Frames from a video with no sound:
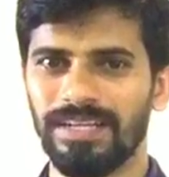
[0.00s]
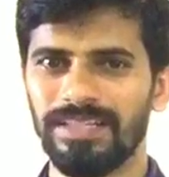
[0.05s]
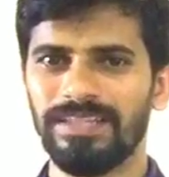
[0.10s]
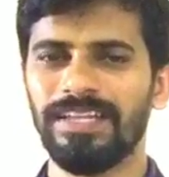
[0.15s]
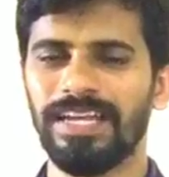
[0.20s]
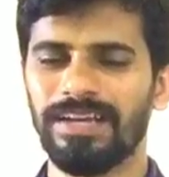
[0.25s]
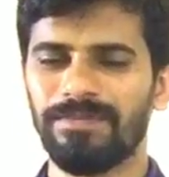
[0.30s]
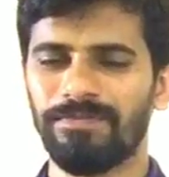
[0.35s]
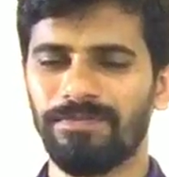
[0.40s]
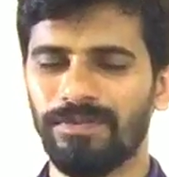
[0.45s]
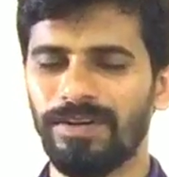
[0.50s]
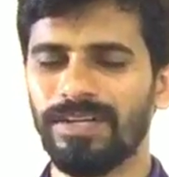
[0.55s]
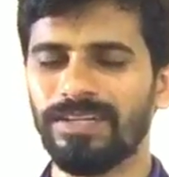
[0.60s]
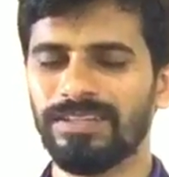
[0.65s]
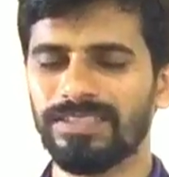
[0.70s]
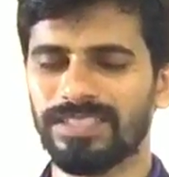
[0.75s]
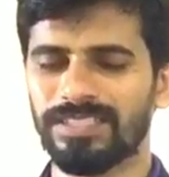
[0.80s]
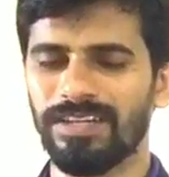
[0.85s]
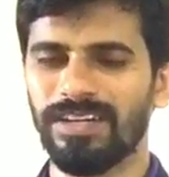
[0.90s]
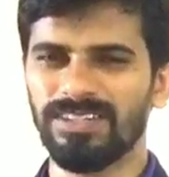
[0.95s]
they
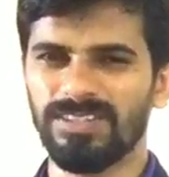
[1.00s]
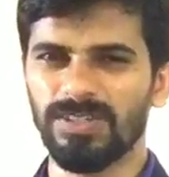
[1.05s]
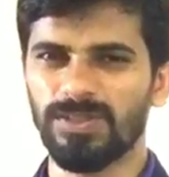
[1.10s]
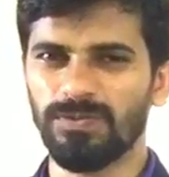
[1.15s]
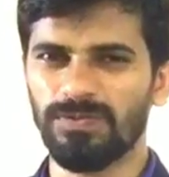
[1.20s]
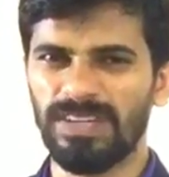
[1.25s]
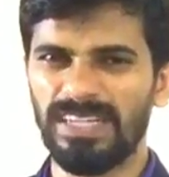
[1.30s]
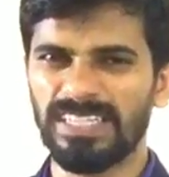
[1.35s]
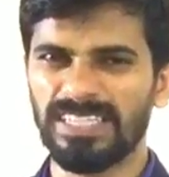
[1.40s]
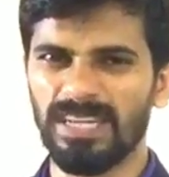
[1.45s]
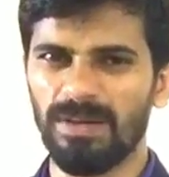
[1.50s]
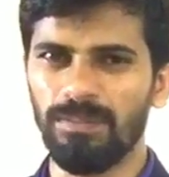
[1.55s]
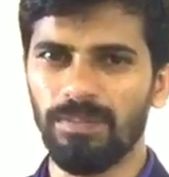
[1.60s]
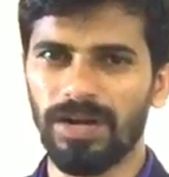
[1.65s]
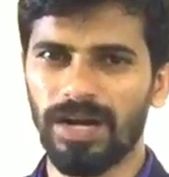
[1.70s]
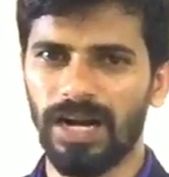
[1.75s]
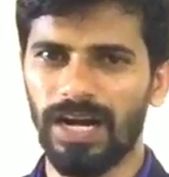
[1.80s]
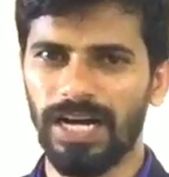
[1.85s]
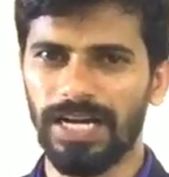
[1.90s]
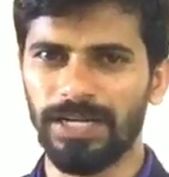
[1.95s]
started to feel some
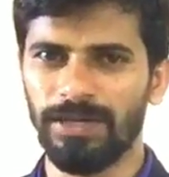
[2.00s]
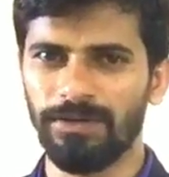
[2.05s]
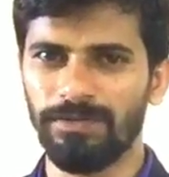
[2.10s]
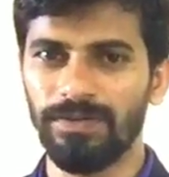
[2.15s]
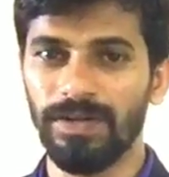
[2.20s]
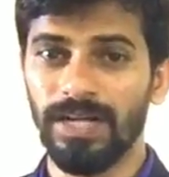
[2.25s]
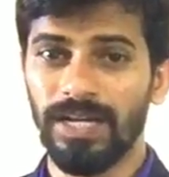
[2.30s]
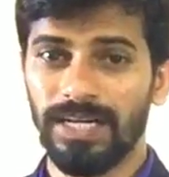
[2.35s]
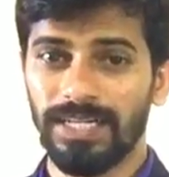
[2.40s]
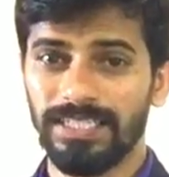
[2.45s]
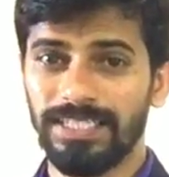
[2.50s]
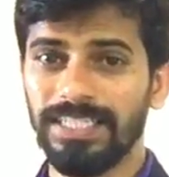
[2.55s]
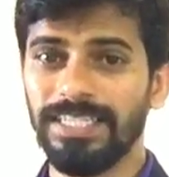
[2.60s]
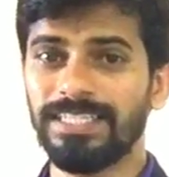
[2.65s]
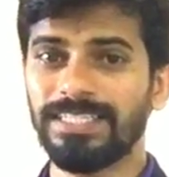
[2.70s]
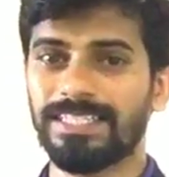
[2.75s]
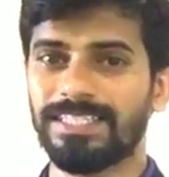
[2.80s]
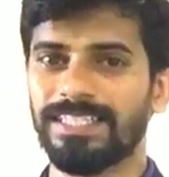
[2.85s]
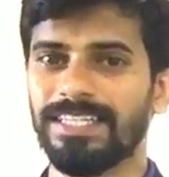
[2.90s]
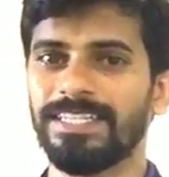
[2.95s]
kind of
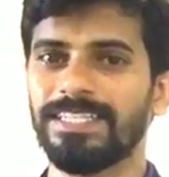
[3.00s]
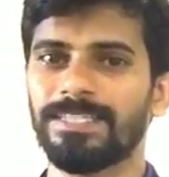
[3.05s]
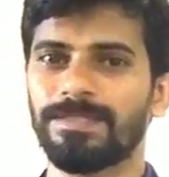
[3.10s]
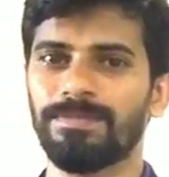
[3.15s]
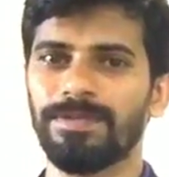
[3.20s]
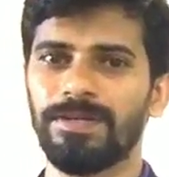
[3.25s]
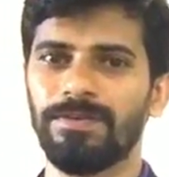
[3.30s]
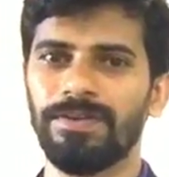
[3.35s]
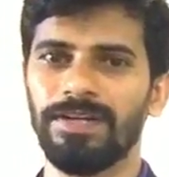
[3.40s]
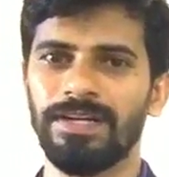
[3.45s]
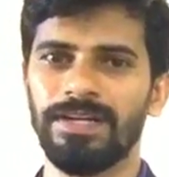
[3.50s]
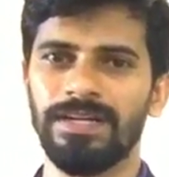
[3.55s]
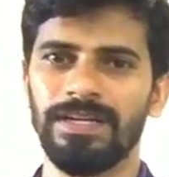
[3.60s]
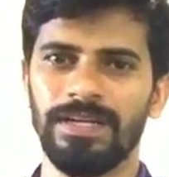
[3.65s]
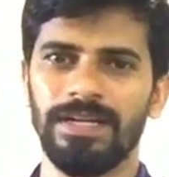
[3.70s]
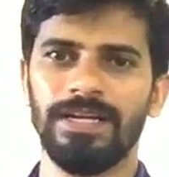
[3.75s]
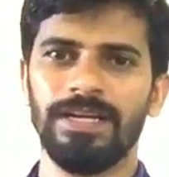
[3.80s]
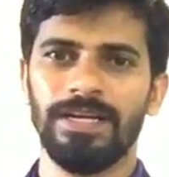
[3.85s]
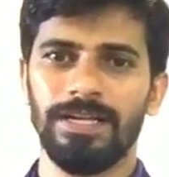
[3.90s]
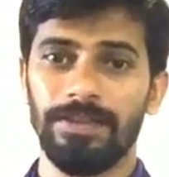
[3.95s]
distance
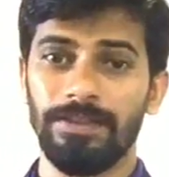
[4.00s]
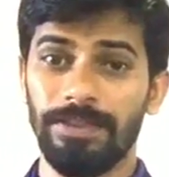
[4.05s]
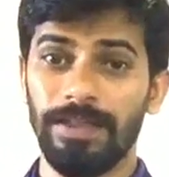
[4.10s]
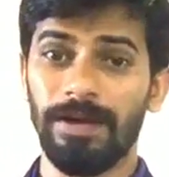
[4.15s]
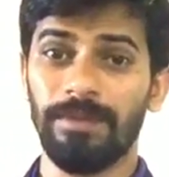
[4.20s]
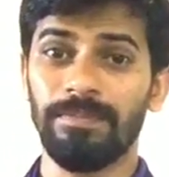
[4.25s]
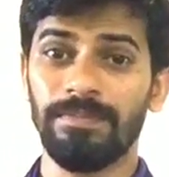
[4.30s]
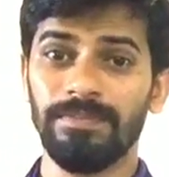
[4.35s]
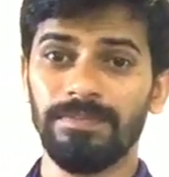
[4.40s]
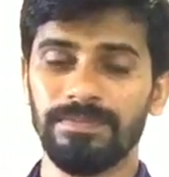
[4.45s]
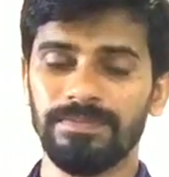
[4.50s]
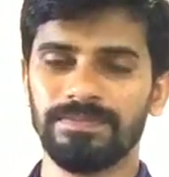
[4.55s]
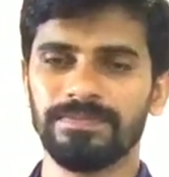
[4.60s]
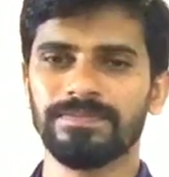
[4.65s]
between them.